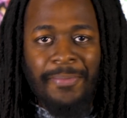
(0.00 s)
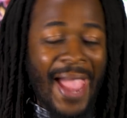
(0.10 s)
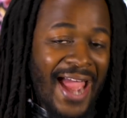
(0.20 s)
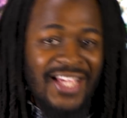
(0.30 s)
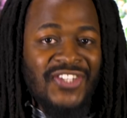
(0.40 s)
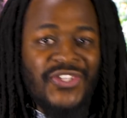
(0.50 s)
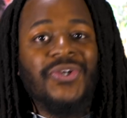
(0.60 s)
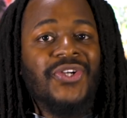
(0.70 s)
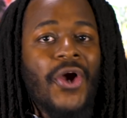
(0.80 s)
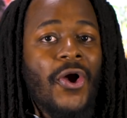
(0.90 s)
Banning
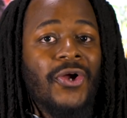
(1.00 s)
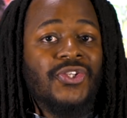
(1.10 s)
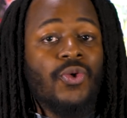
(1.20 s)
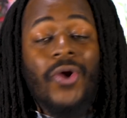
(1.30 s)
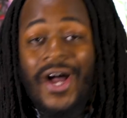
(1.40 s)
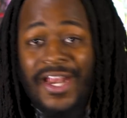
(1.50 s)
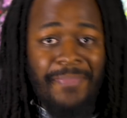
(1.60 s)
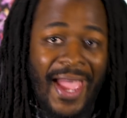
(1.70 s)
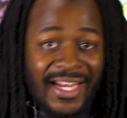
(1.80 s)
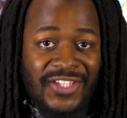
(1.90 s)
certain cards or
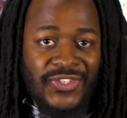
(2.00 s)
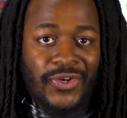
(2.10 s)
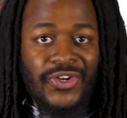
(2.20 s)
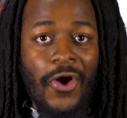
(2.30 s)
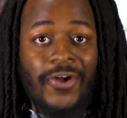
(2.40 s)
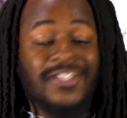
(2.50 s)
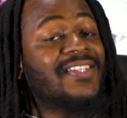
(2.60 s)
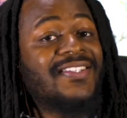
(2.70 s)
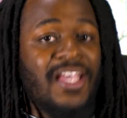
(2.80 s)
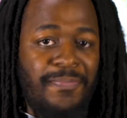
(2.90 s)
unbanning certain
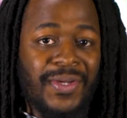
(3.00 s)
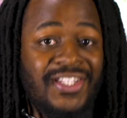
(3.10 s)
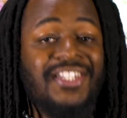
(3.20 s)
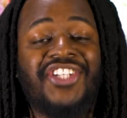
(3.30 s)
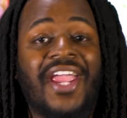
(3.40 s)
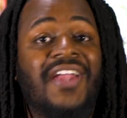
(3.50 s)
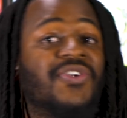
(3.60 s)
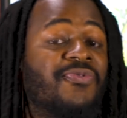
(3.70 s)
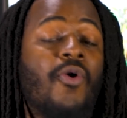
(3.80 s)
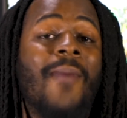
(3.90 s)
cards typically change
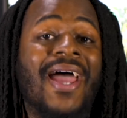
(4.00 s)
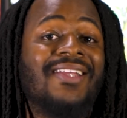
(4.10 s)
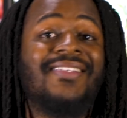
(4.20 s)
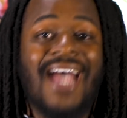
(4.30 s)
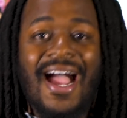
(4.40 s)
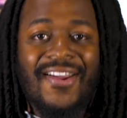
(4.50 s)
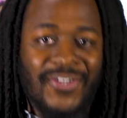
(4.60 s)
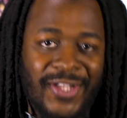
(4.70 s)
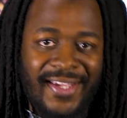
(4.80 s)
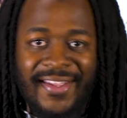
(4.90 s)
a format
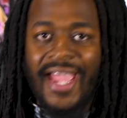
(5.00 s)
entirely.